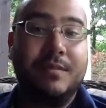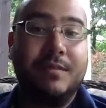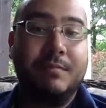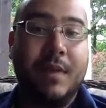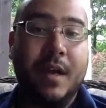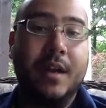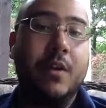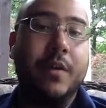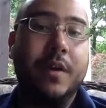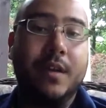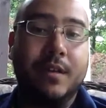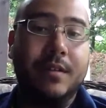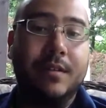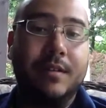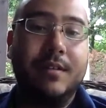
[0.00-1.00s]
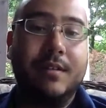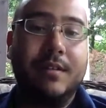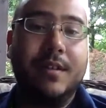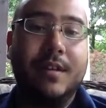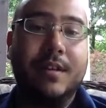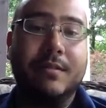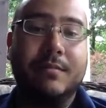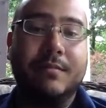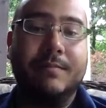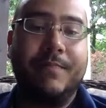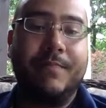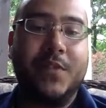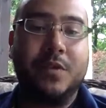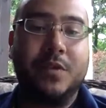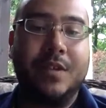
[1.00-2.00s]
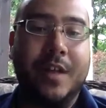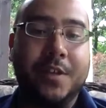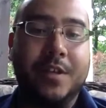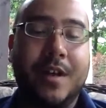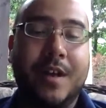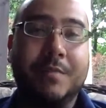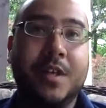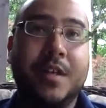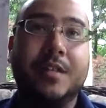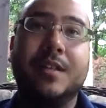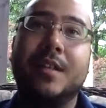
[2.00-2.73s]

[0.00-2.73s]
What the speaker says: by going, to a selection object.